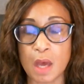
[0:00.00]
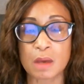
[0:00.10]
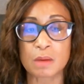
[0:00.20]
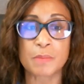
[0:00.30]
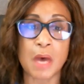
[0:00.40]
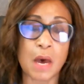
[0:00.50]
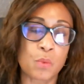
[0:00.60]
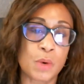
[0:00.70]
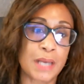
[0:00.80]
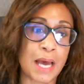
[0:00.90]

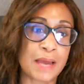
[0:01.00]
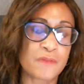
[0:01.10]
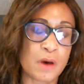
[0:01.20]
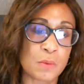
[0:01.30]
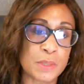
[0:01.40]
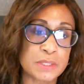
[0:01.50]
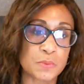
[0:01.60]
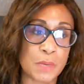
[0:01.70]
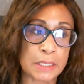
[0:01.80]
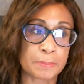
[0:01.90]
What I've
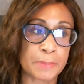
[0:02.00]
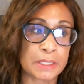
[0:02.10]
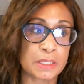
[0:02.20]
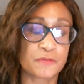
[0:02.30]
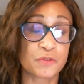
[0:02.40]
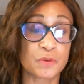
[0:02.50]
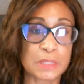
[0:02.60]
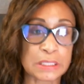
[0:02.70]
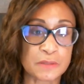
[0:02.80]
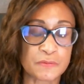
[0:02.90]
always recommended
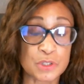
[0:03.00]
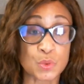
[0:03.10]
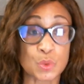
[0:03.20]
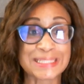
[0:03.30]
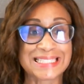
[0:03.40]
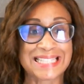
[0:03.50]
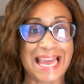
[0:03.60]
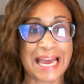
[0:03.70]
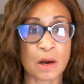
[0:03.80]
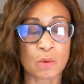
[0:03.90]
for individuals
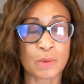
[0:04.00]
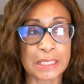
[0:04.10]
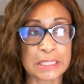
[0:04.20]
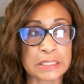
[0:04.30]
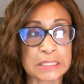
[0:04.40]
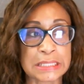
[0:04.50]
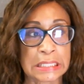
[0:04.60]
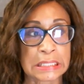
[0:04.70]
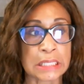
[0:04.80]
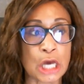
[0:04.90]
now is
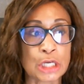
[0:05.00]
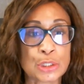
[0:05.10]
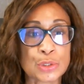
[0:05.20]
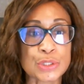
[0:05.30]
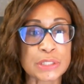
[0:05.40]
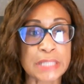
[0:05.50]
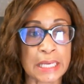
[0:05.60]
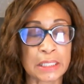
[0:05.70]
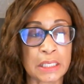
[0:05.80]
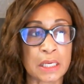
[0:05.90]
get an
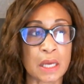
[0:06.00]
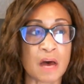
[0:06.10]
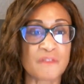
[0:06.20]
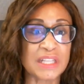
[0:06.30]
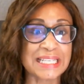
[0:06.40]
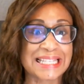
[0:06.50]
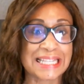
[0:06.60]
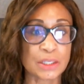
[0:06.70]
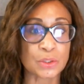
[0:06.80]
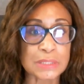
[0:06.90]
understanding of the
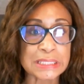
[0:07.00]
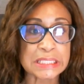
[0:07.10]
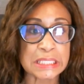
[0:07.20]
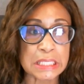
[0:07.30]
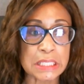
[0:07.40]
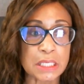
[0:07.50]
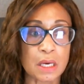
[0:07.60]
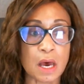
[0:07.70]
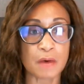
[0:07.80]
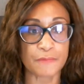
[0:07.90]
literacy
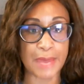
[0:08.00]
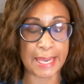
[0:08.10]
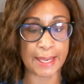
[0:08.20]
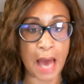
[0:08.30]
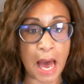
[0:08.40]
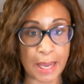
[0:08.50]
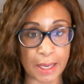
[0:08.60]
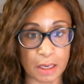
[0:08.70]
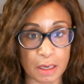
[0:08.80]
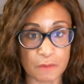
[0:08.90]
of
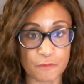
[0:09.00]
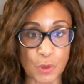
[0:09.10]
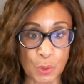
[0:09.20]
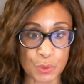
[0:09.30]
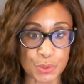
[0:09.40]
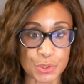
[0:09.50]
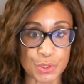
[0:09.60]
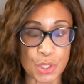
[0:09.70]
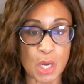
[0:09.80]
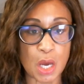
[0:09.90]
AI
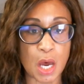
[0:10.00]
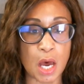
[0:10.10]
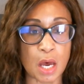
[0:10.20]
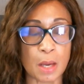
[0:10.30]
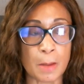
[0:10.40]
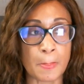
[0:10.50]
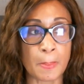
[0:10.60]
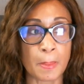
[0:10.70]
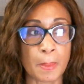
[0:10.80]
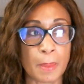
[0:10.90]
first.
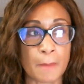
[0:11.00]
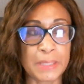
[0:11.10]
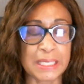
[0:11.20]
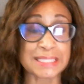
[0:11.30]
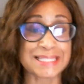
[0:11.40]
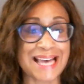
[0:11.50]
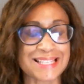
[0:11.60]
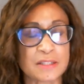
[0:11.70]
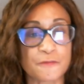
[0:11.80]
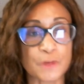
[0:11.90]
Because
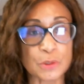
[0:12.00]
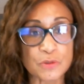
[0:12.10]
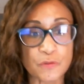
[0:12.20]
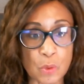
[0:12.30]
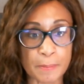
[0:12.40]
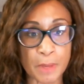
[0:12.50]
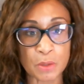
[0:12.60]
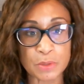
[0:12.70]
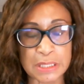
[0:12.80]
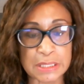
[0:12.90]
that's the first
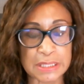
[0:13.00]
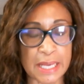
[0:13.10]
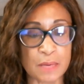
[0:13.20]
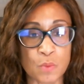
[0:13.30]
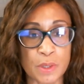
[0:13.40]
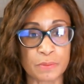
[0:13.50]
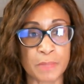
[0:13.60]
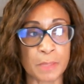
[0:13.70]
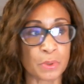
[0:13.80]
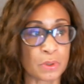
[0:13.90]
foremost. It's same with,
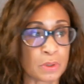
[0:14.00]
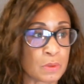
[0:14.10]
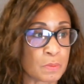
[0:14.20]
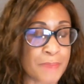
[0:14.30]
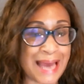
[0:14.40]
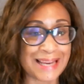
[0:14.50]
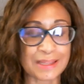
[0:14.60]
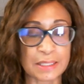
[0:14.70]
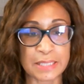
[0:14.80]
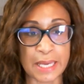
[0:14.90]
remember
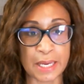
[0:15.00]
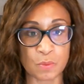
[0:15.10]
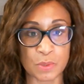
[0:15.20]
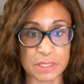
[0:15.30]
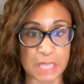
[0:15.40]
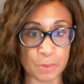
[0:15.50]
back in the day with